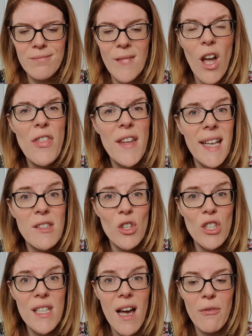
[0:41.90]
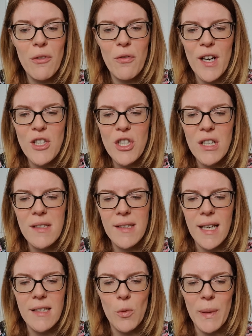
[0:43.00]
I think it's good to have a fridge you can
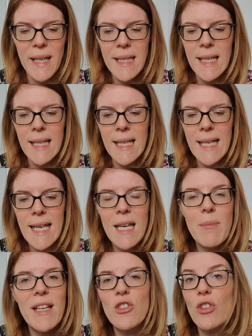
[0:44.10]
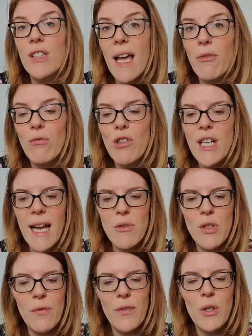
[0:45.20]
stand up in. It means you'll never run out
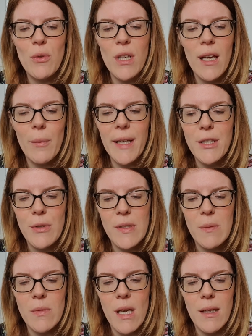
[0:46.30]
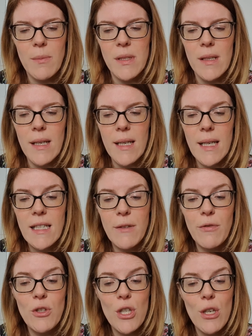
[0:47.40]
of food like we do sometimes, and
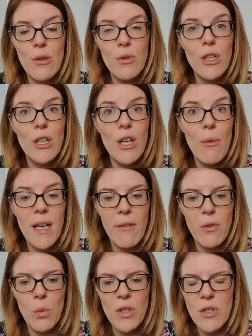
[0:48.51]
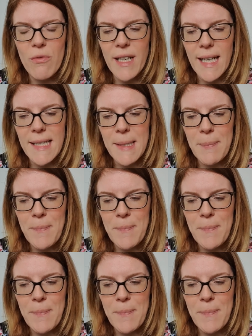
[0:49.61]
if you do, you can go and have a wonder in it.